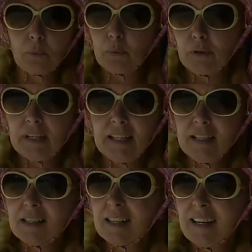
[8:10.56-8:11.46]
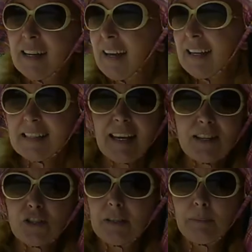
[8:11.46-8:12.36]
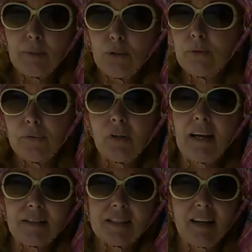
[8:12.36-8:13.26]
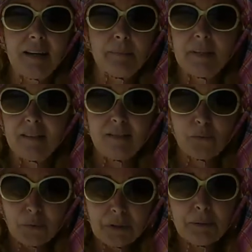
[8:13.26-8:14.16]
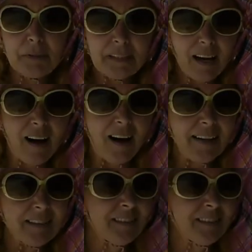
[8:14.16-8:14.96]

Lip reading: breeze. It's actually beautiful outside, but really, really hot.